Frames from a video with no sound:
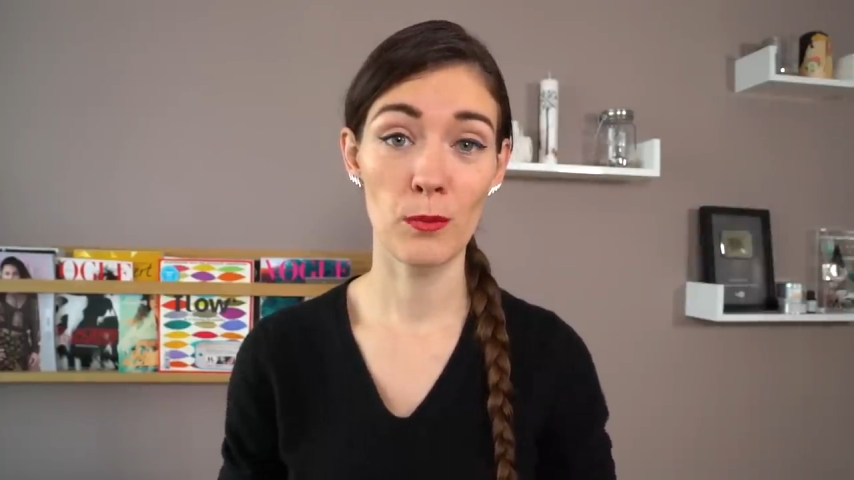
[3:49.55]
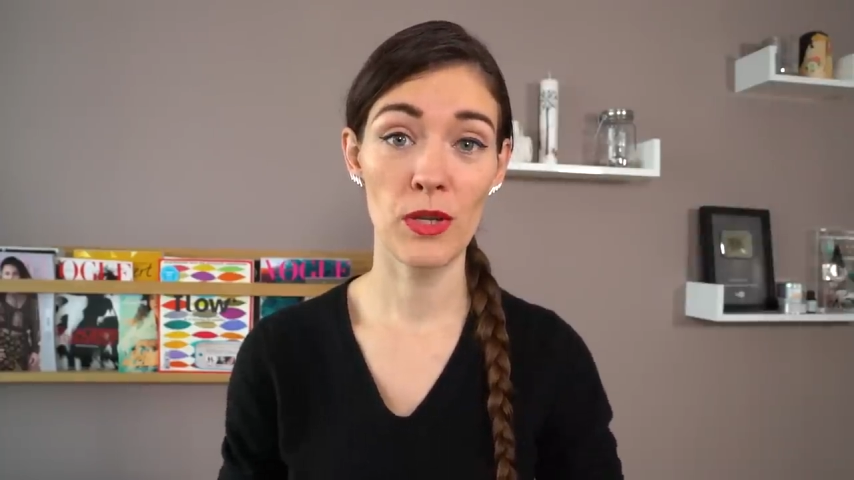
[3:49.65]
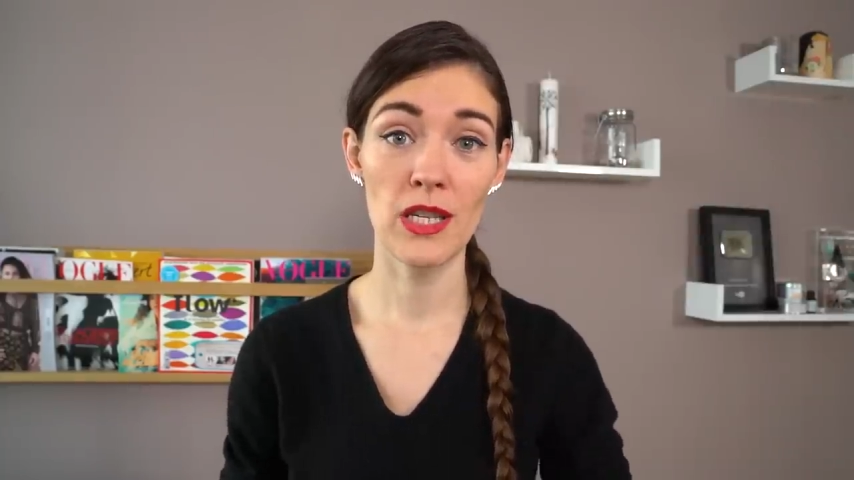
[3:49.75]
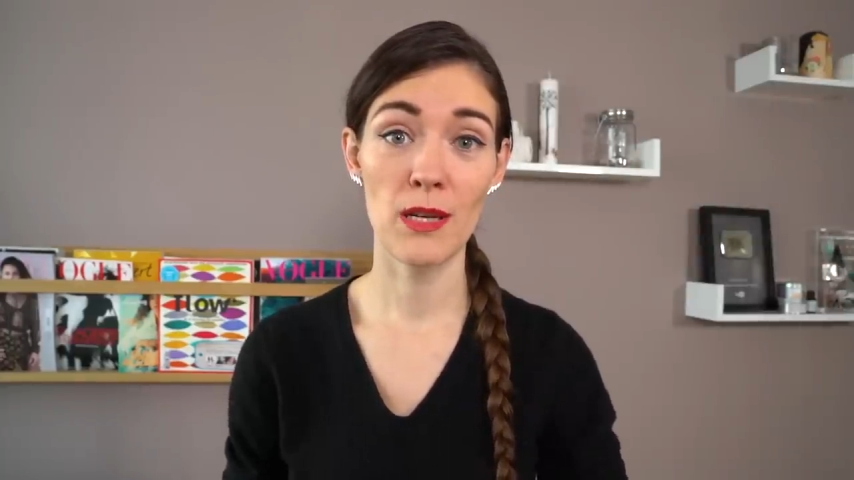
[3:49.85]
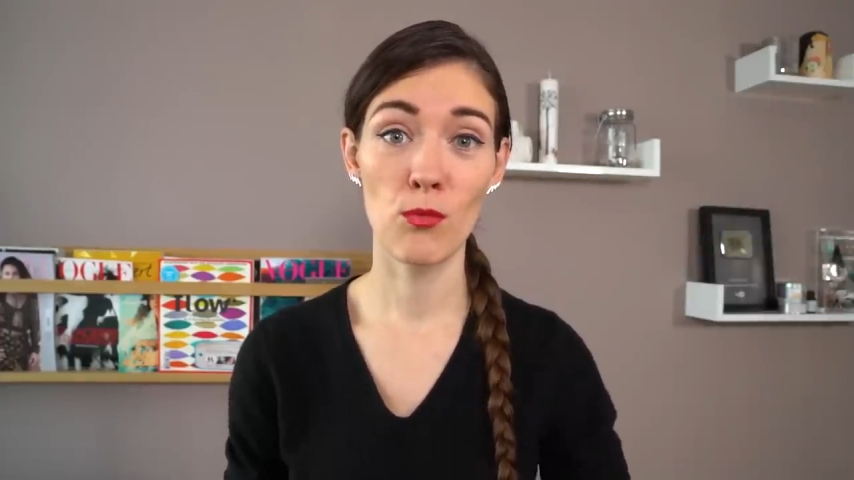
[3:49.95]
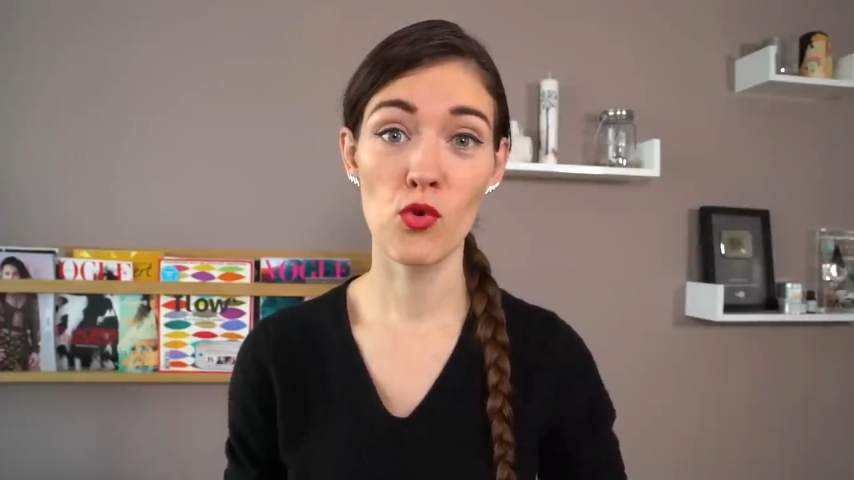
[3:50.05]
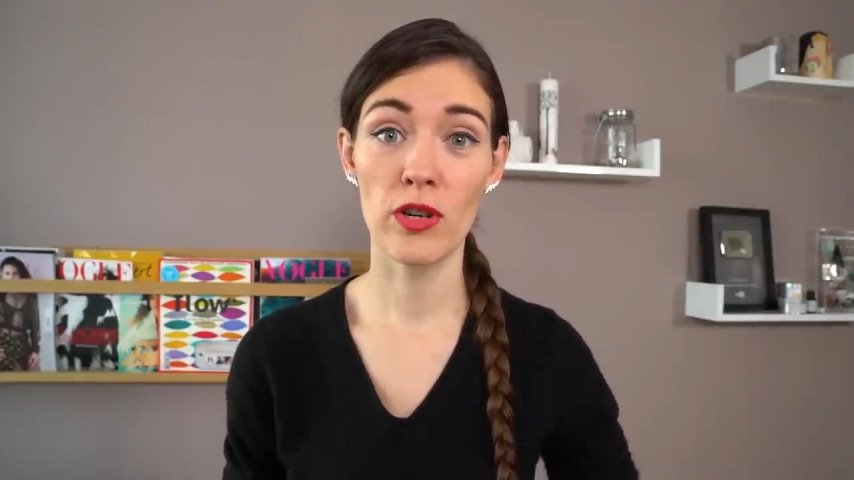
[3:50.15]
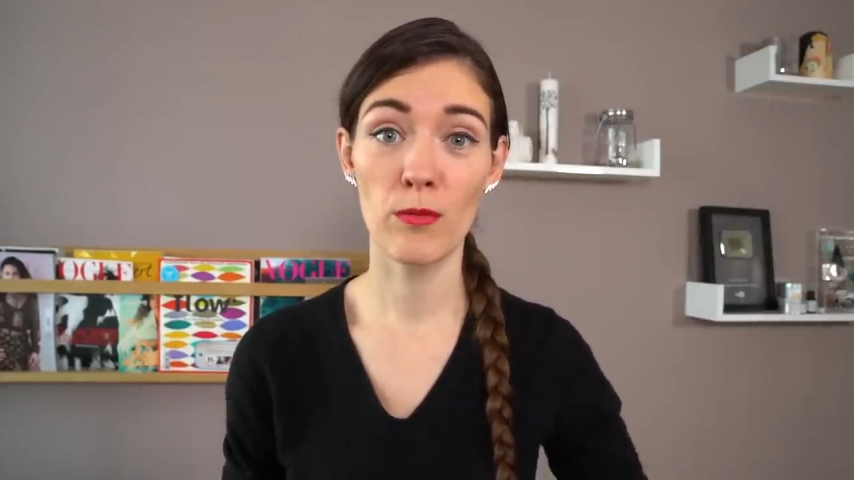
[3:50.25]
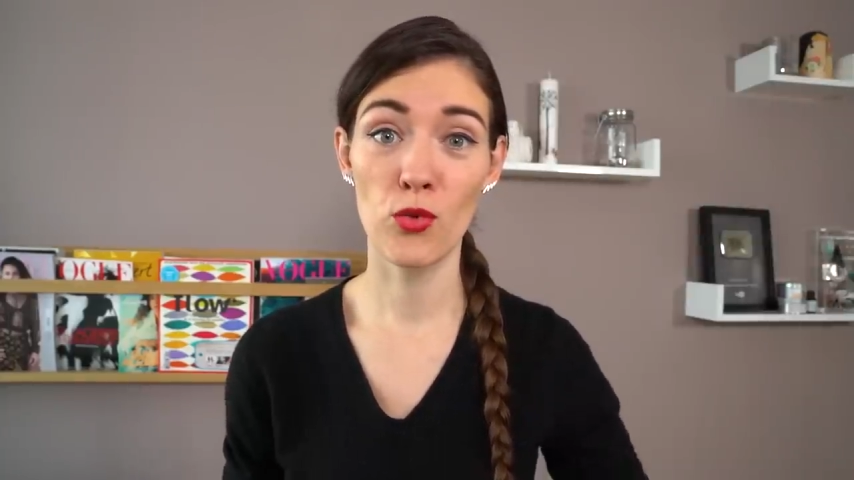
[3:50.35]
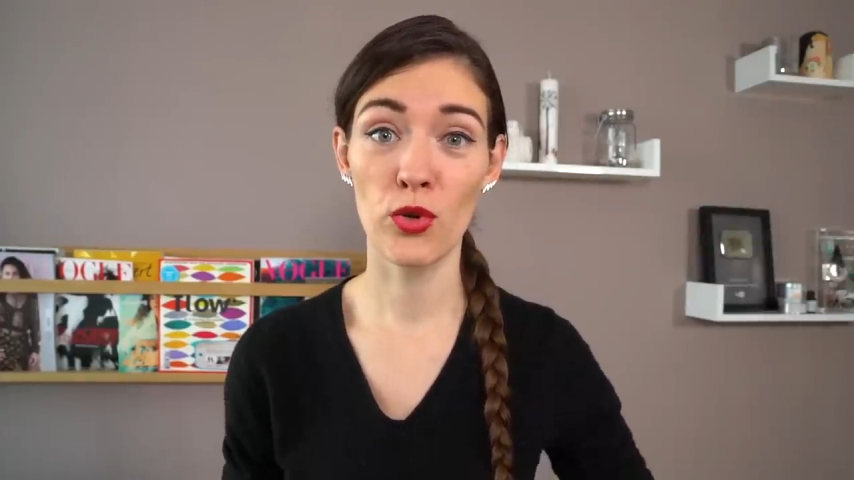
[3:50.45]
It became more
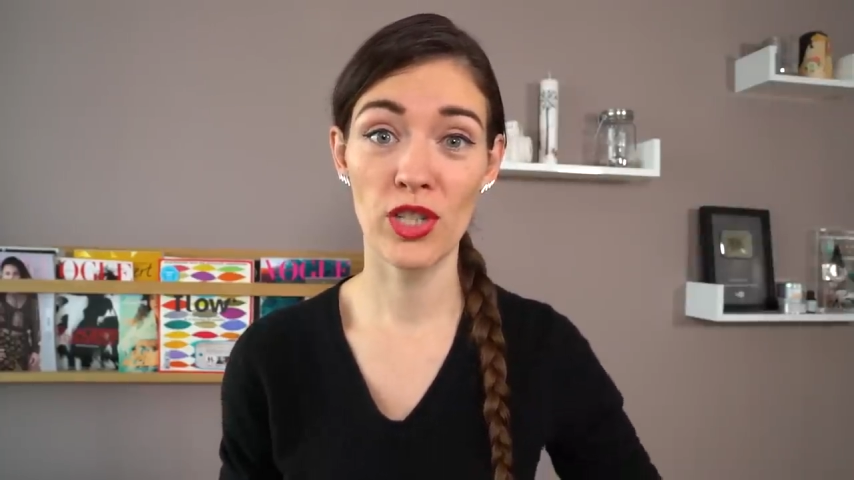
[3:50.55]
and more